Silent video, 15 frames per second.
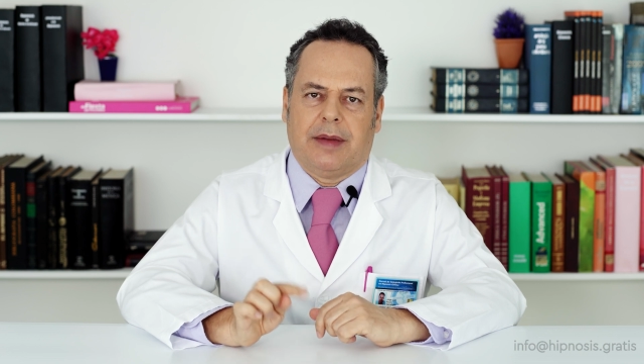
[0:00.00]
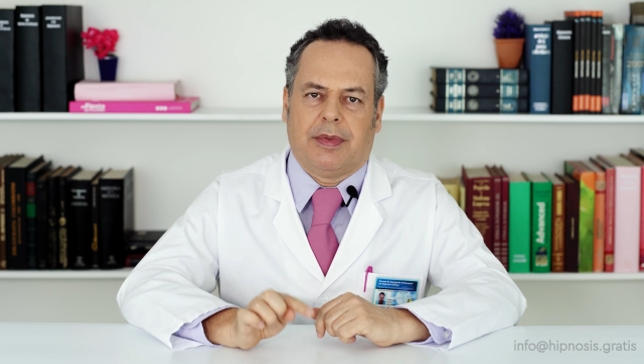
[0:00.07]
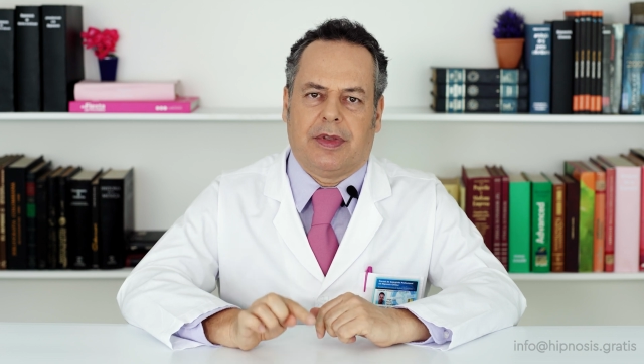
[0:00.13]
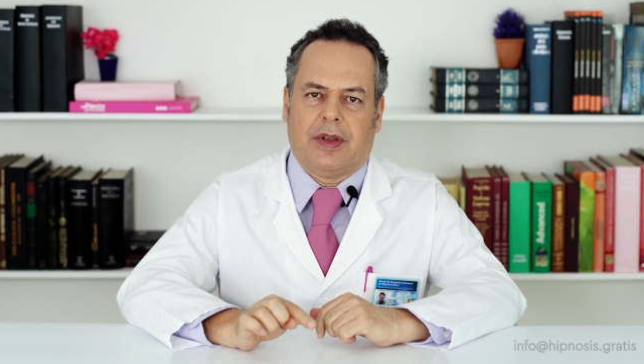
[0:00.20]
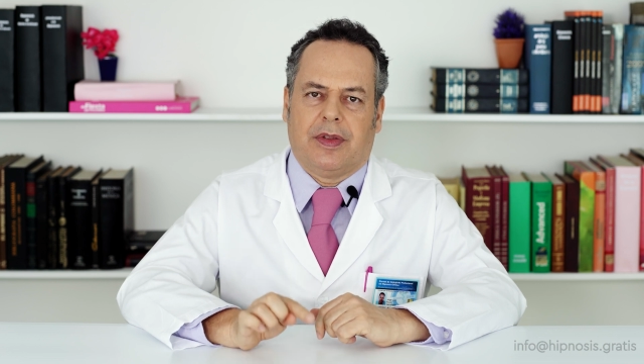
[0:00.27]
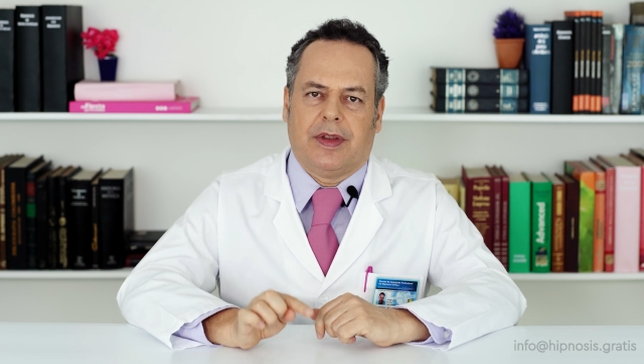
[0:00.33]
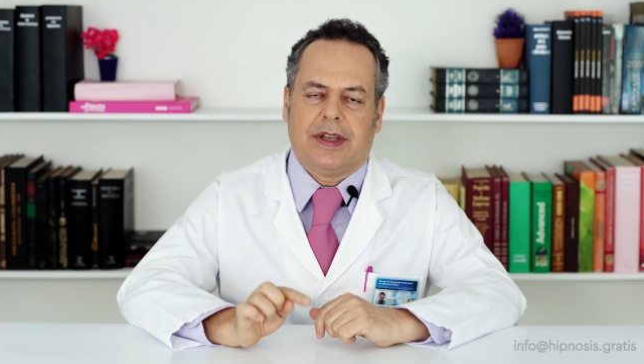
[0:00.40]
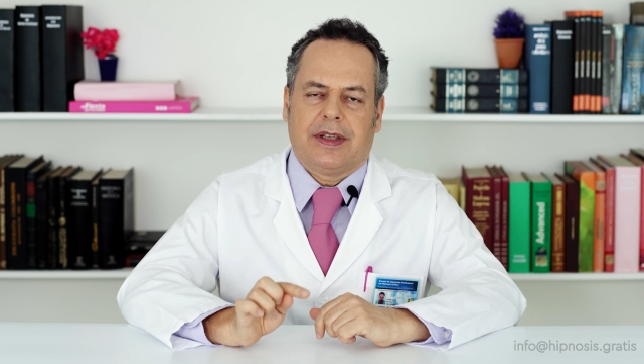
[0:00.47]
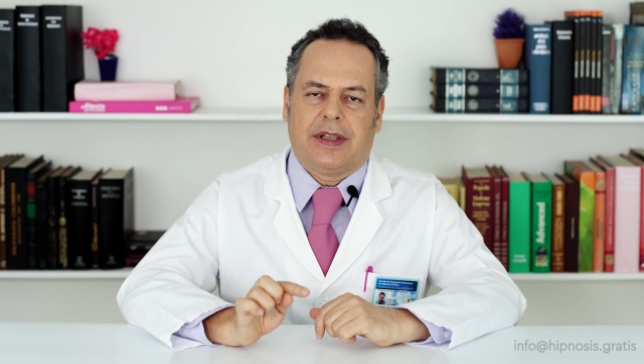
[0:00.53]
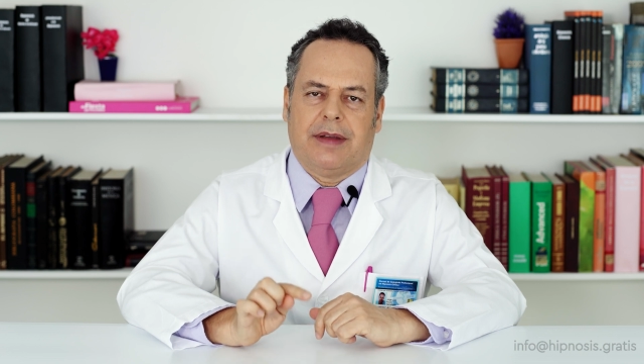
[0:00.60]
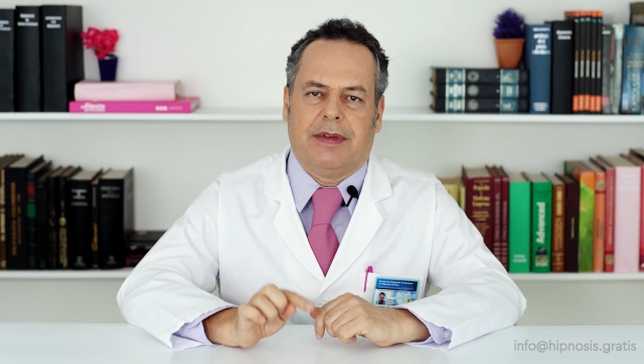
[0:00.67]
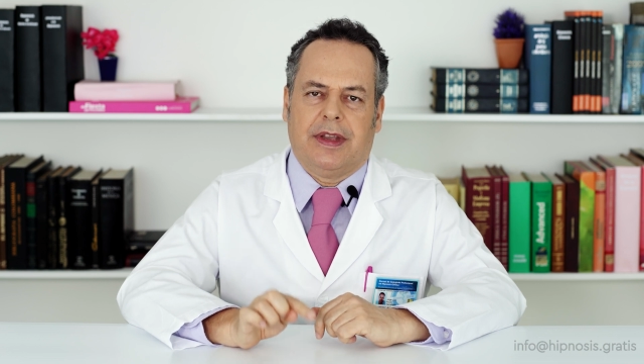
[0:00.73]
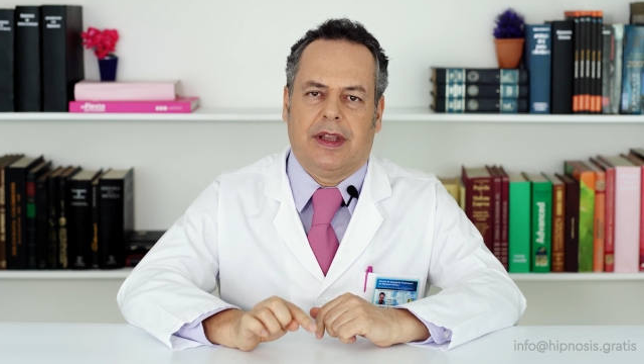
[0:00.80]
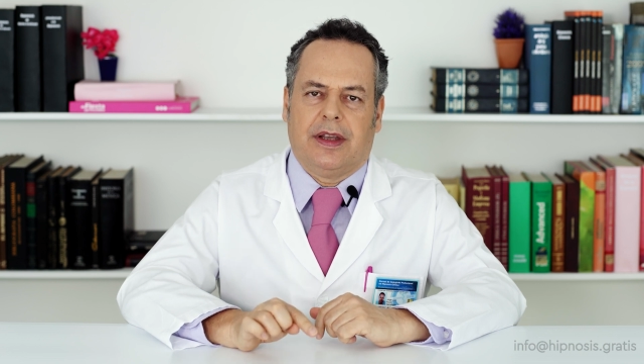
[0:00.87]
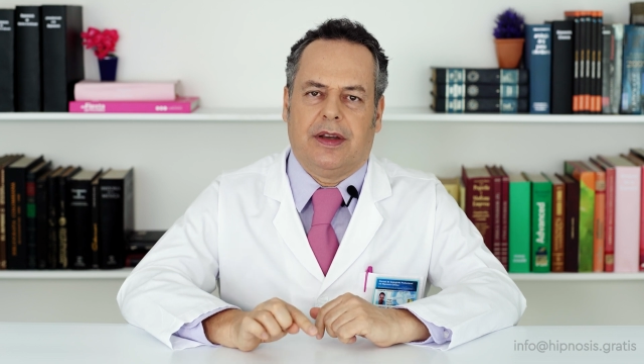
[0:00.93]
on clinical
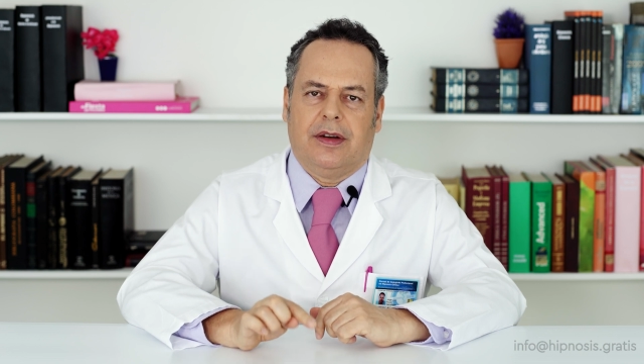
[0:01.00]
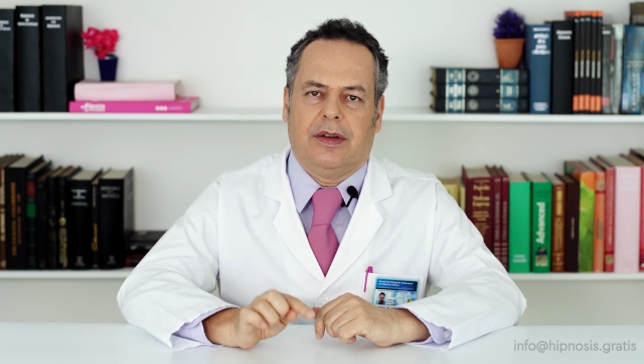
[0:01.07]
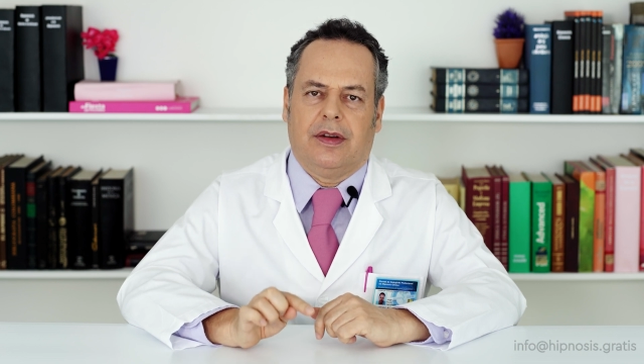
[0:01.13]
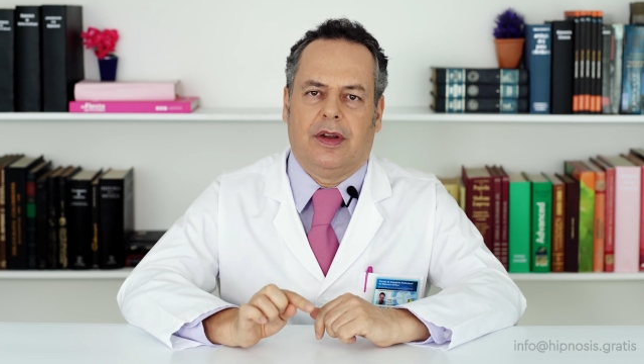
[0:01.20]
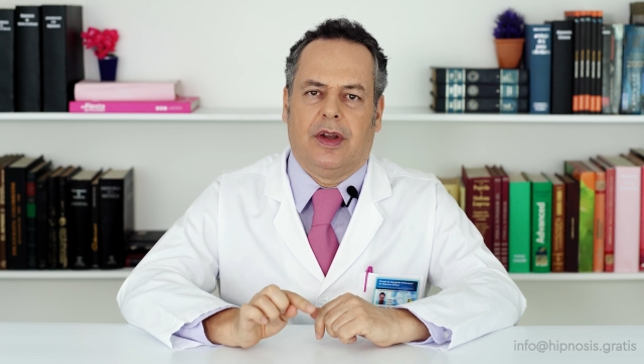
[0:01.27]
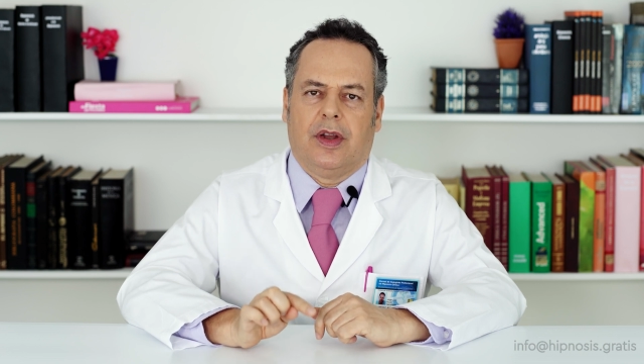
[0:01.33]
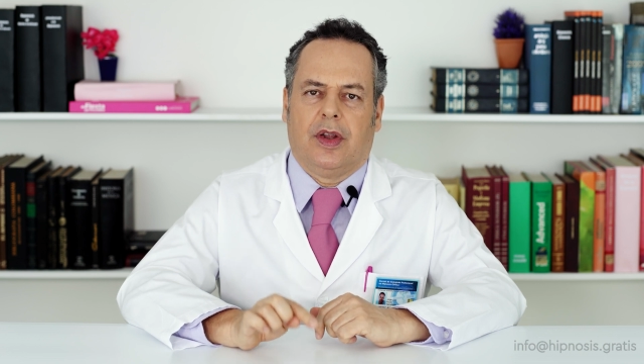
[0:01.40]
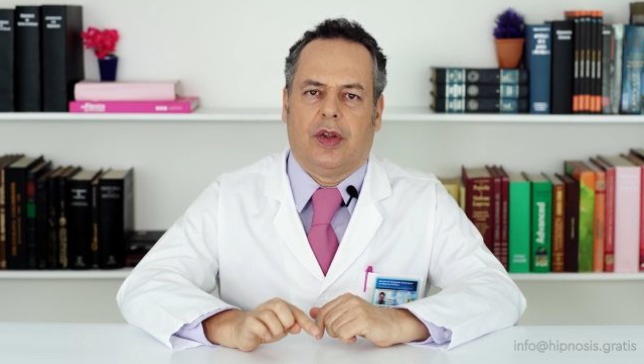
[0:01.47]
hypnosis.